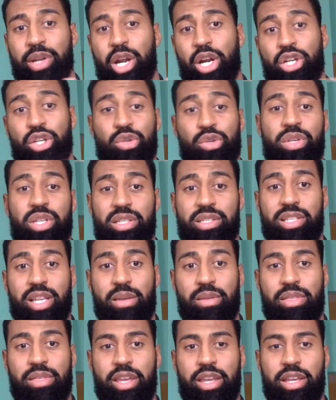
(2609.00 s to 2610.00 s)
that are doing the
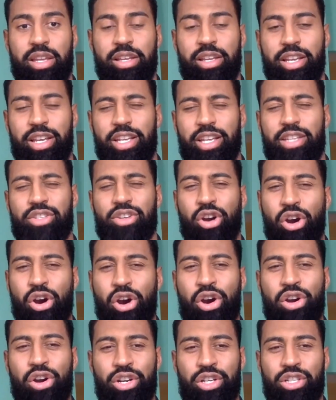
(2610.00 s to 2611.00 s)
same thing. It's
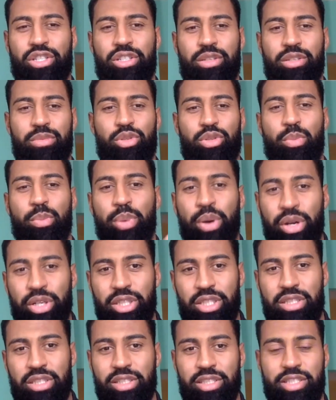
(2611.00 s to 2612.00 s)
harder to
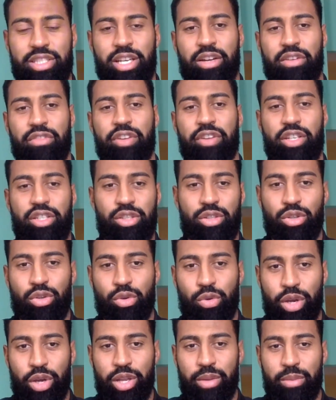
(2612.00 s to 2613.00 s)
push yourself and to
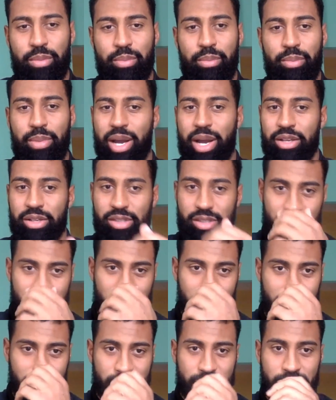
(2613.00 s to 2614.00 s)
do it by
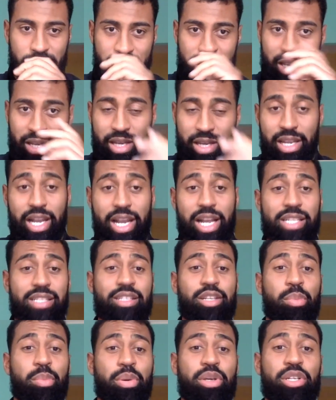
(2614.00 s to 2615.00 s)
yourself. Like I
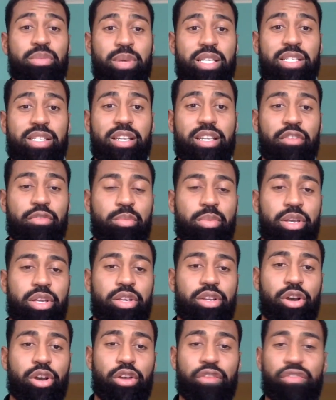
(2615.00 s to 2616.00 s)
still push myself, but
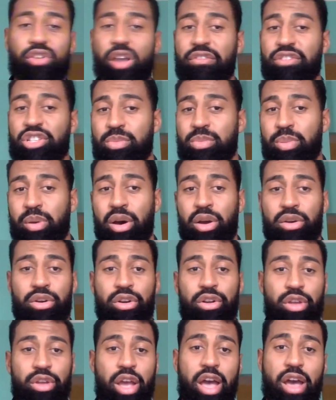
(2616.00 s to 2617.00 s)
if you have a spotter
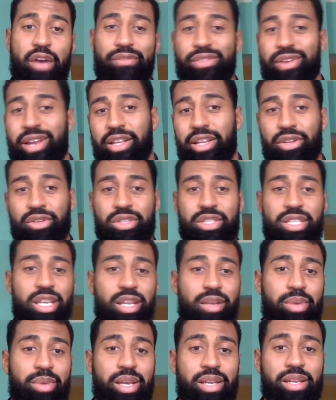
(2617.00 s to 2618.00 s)
or you have like your
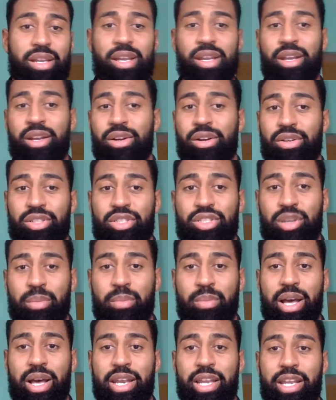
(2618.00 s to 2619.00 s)
teammate or
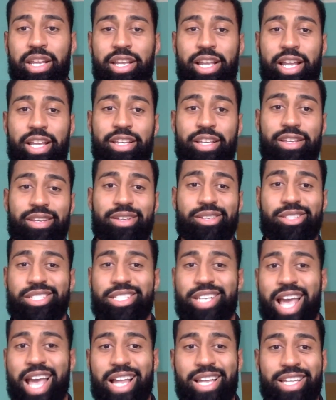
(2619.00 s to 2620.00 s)
somebody, like you're
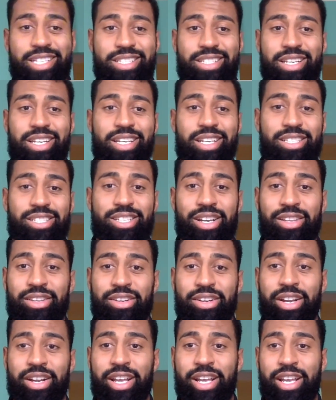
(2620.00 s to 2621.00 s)
challenging each other.
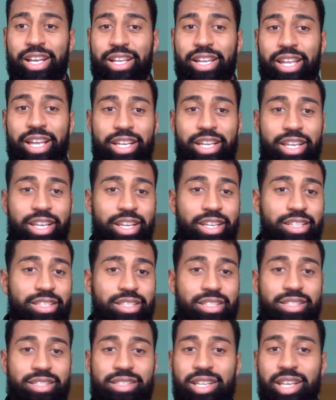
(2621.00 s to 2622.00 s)
Like he
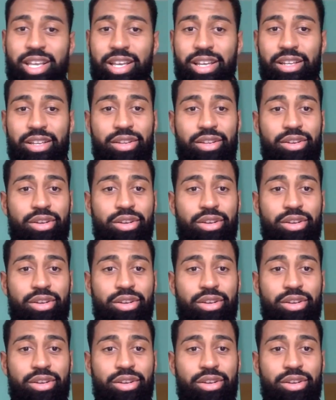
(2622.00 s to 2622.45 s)
just did,